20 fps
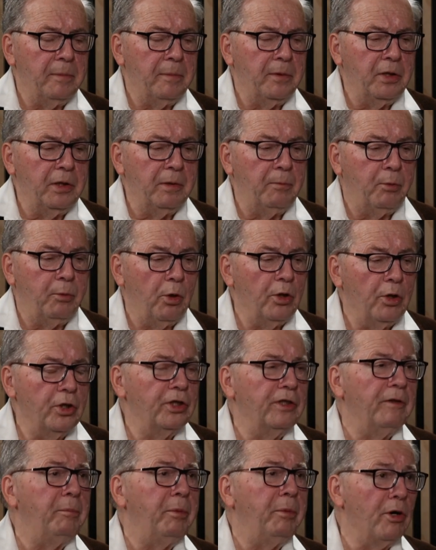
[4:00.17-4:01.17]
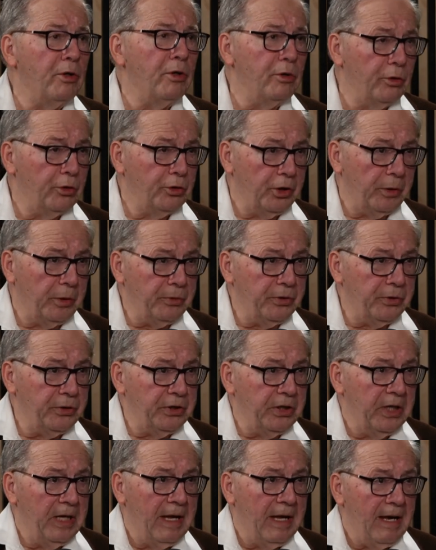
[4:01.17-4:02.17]
the importance of
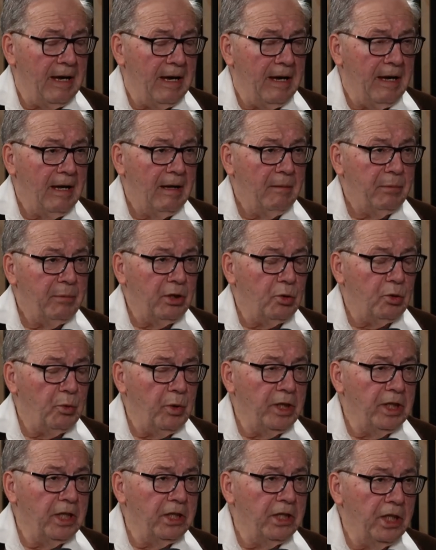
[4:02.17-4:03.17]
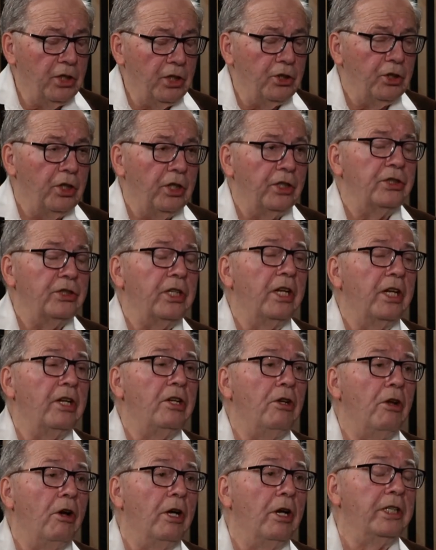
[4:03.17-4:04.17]
partnerships between indigenous
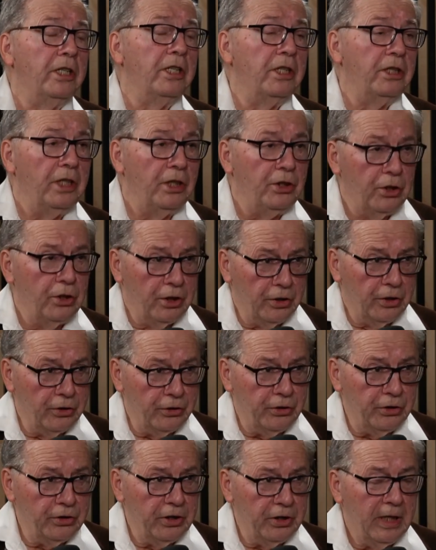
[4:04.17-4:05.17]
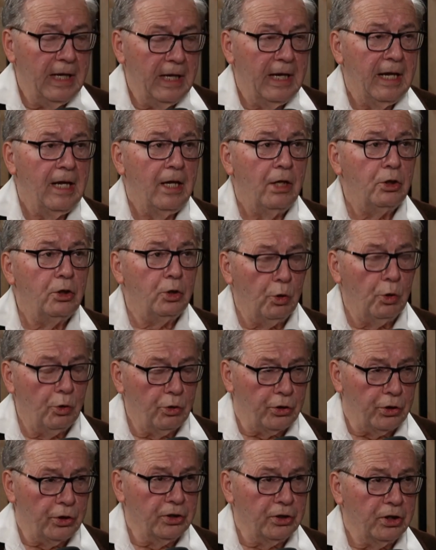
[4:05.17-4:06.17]
and non indigenous
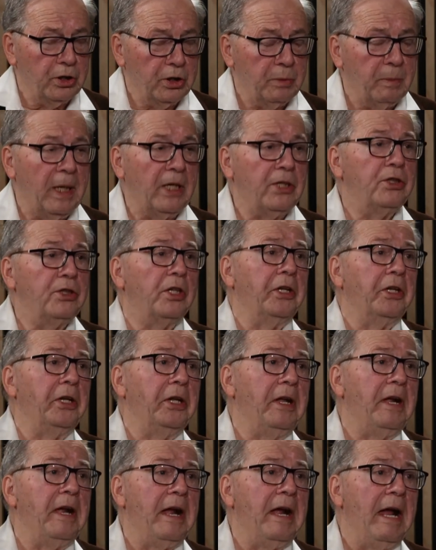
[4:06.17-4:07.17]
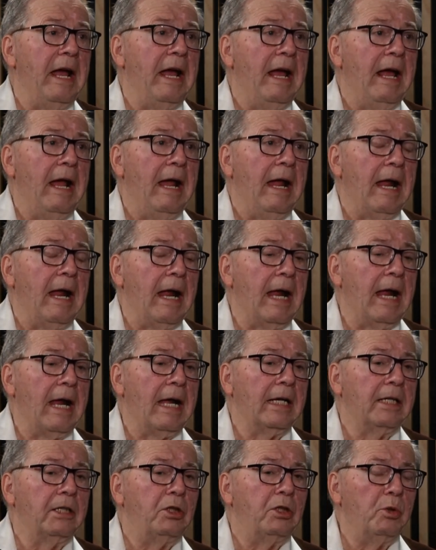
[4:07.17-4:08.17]
churches, especially,
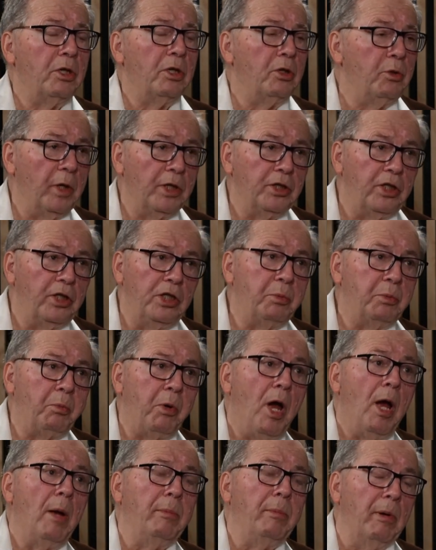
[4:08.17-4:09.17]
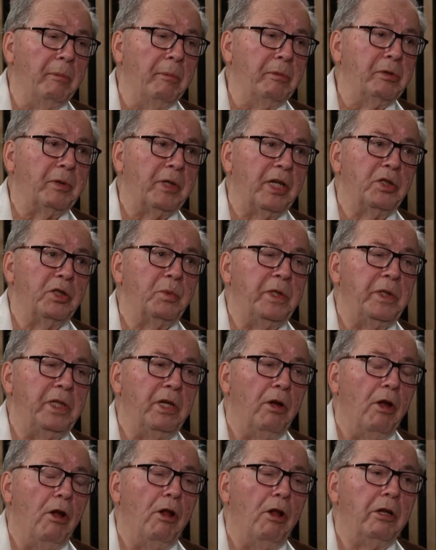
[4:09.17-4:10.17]
uh, to address these problems because we
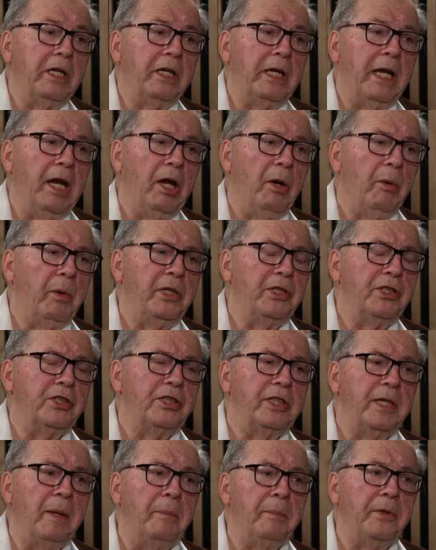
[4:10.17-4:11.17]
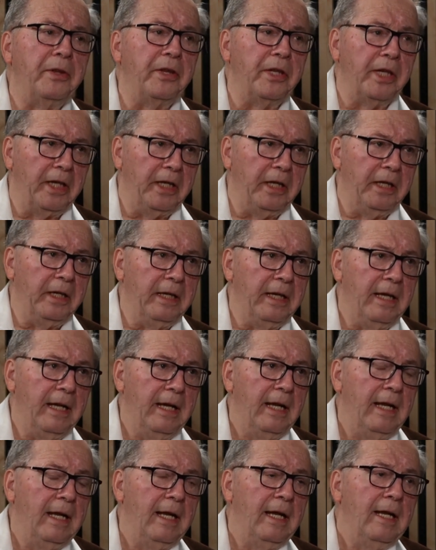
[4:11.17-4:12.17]
all carry something
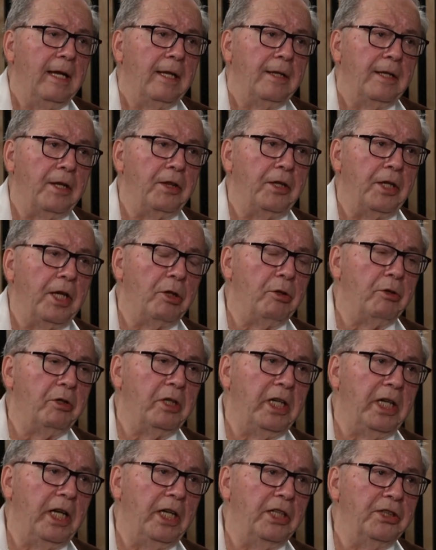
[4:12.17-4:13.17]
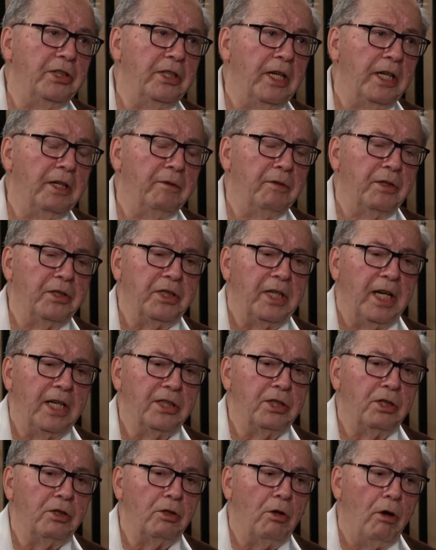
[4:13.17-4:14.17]
that the other needs. None of us
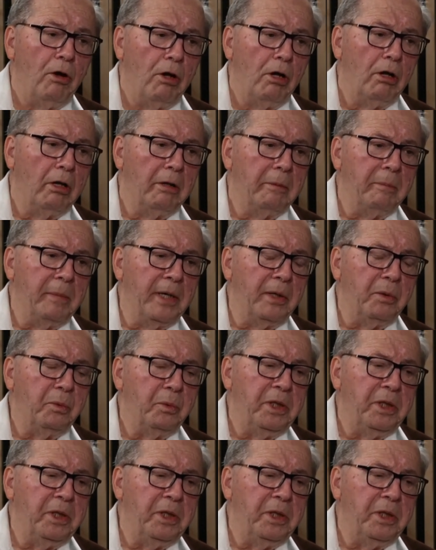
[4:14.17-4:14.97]
has it all, but we